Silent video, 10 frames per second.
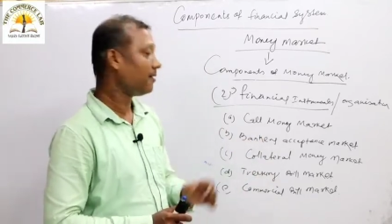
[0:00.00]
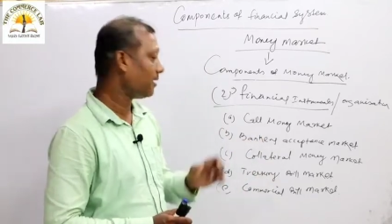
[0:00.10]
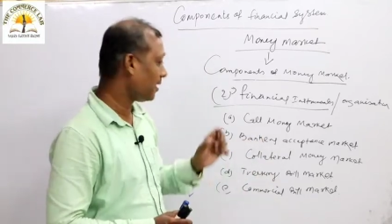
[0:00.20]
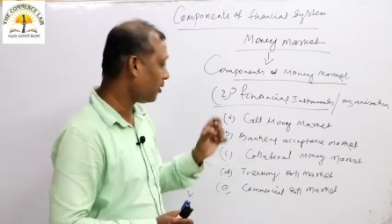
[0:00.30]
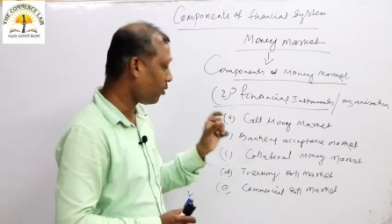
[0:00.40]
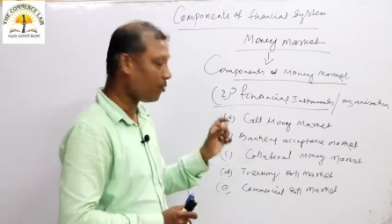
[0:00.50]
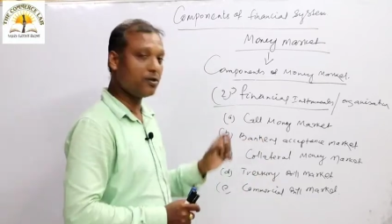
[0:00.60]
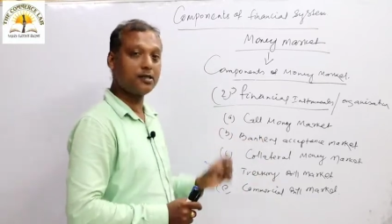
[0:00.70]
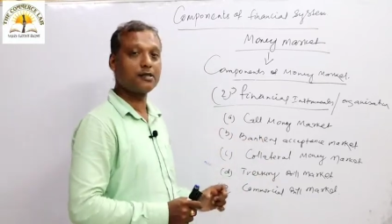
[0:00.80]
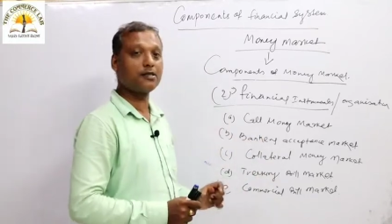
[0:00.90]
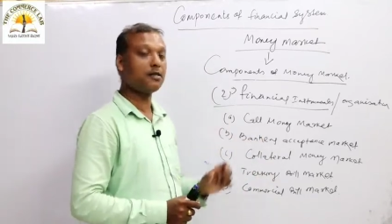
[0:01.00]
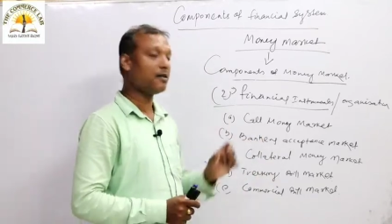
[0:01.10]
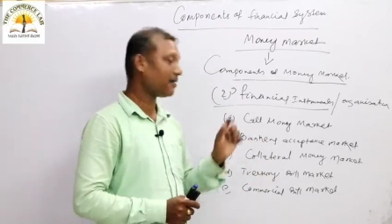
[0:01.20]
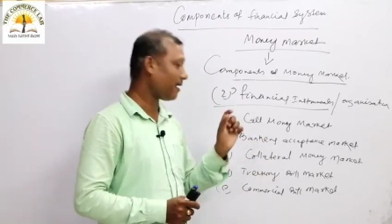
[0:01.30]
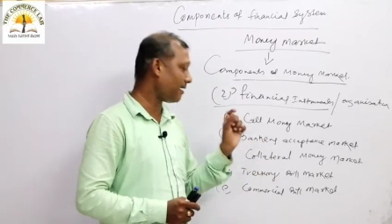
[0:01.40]
The
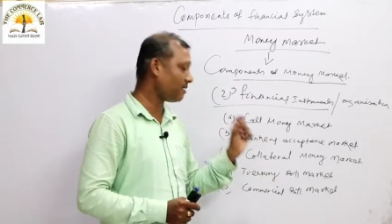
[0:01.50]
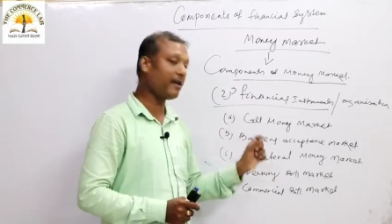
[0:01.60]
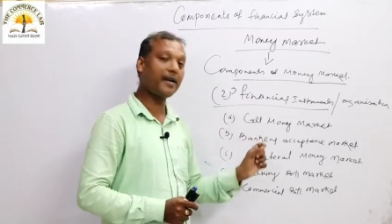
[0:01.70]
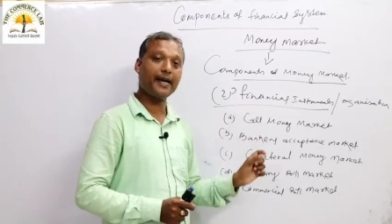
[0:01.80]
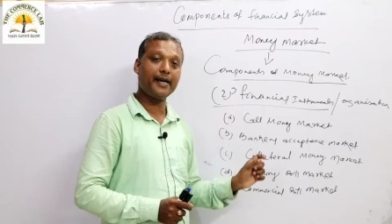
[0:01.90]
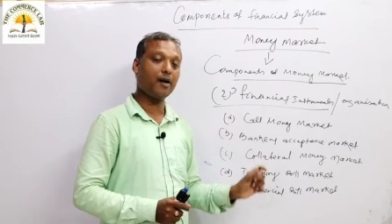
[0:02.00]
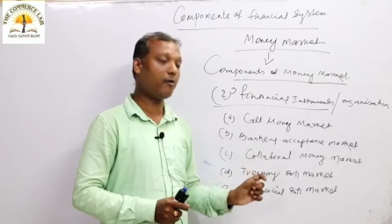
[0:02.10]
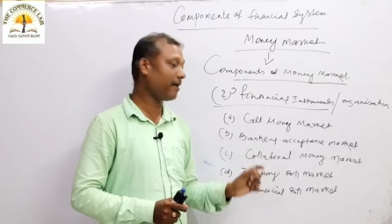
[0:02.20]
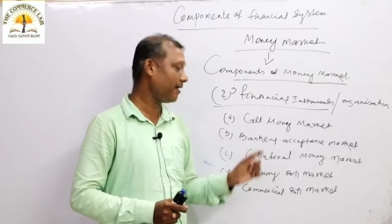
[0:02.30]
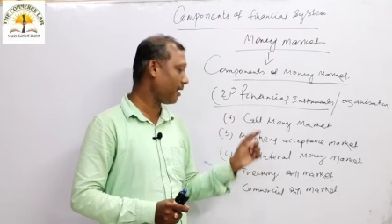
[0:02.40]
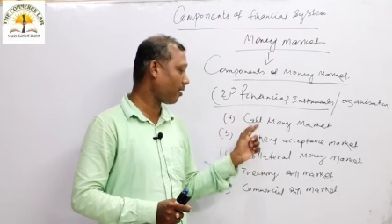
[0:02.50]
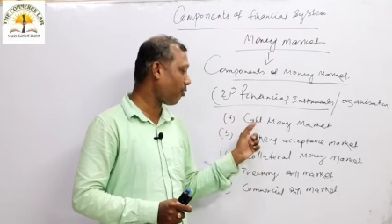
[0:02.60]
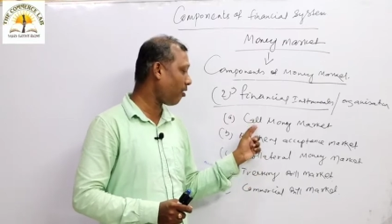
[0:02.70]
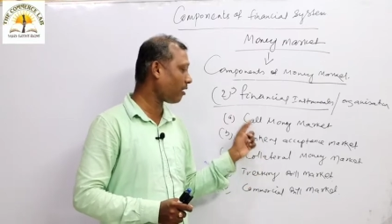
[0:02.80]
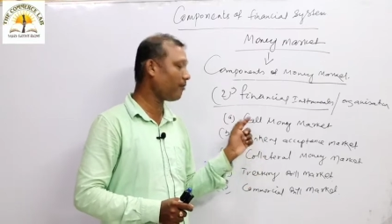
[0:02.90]
loans that is being carried out in the
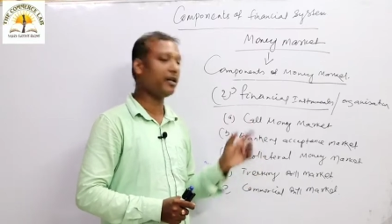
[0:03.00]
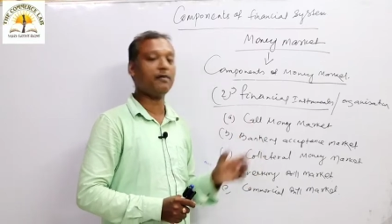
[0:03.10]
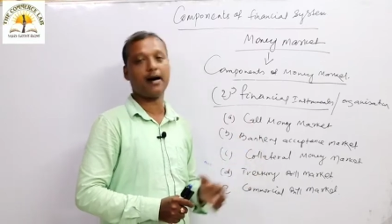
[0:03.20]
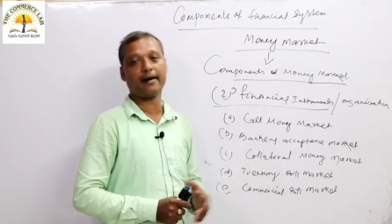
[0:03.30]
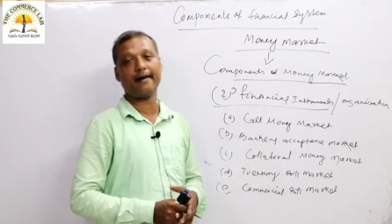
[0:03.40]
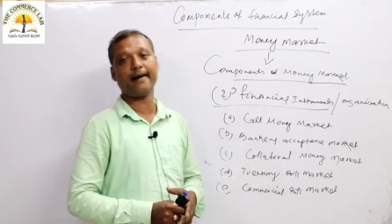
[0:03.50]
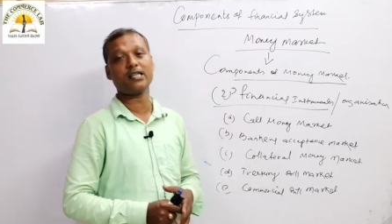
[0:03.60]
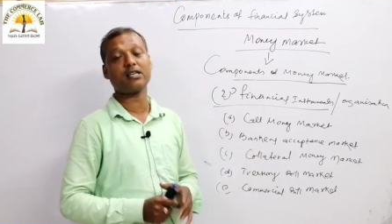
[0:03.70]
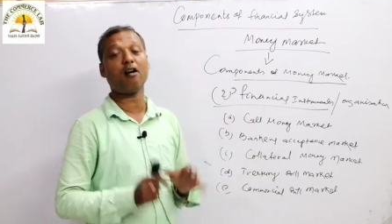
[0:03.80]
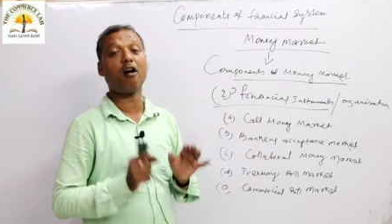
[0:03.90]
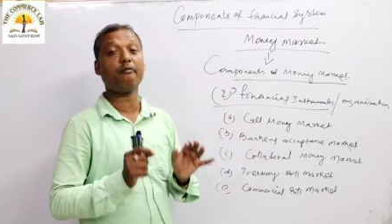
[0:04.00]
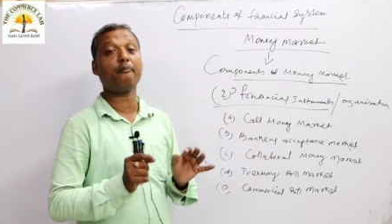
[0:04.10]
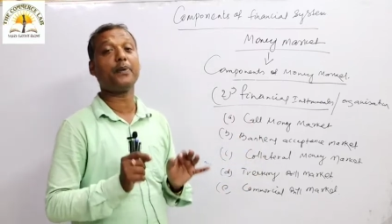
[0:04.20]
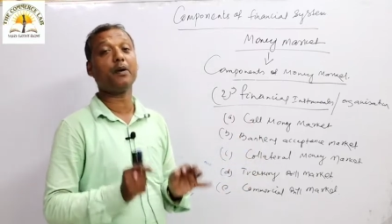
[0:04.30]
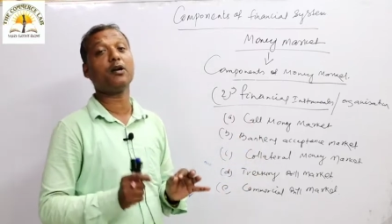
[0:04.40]
call money market is
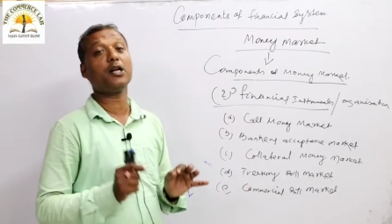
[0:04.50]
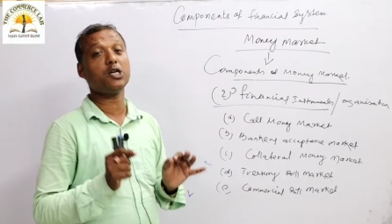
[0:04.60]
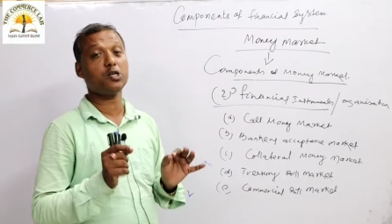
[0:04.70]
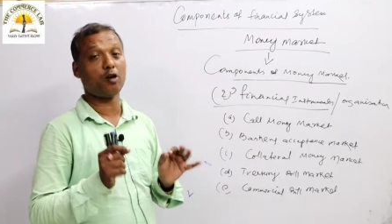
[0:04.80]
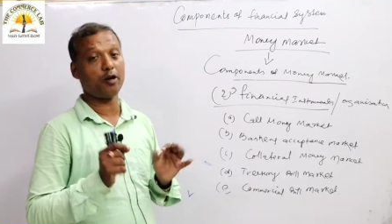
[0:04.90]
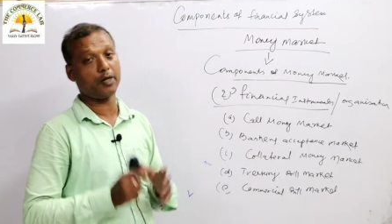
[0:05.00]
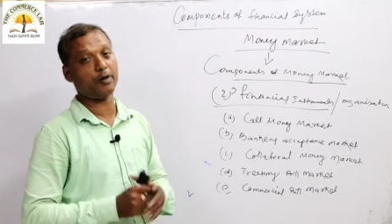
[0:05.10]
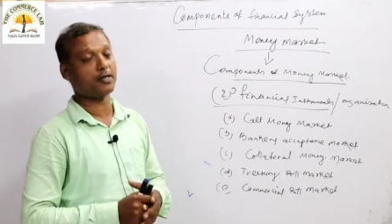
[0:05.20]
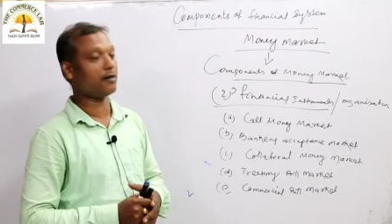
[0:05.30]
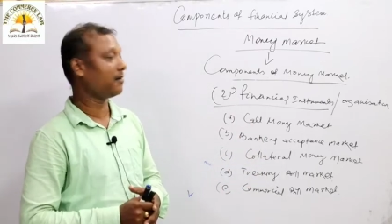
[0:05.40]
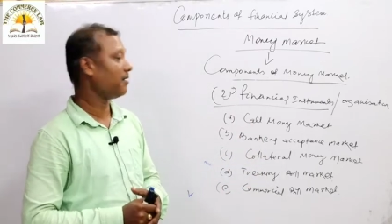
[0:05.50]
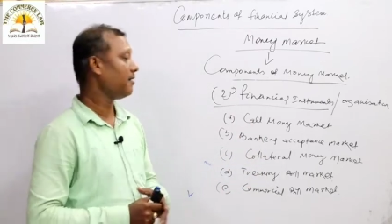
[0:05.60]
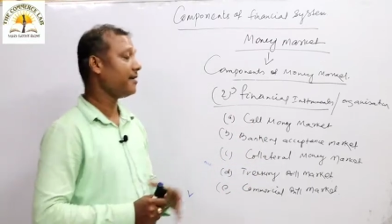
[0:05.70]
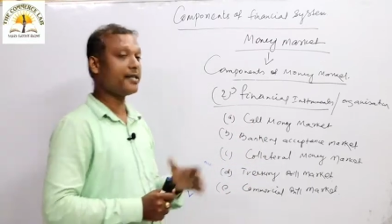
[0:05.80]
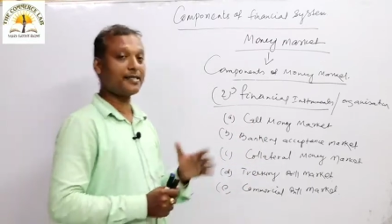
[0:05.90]
of purely short duration.
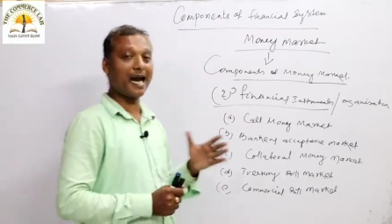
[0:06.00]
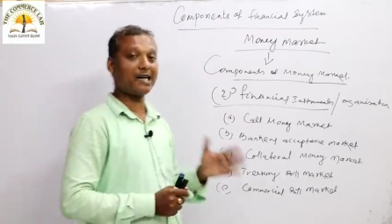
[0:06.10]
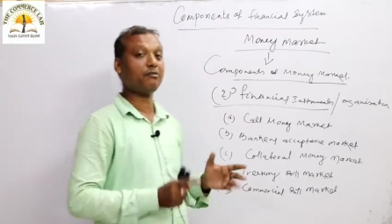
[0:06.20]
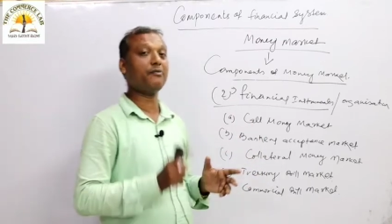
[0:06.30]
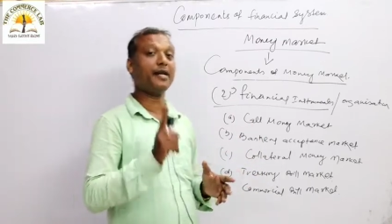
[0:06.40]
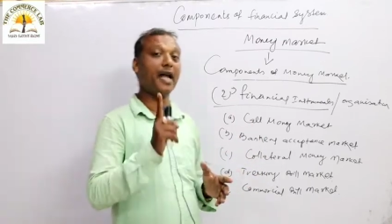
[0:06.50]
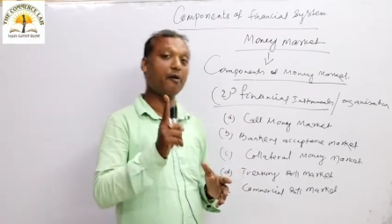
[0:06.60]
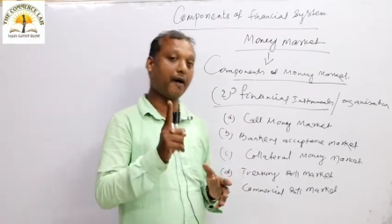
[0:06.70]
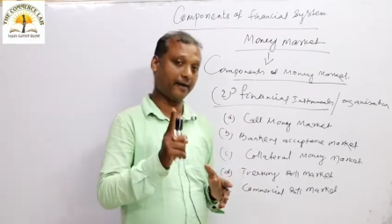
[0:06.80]
It starts from day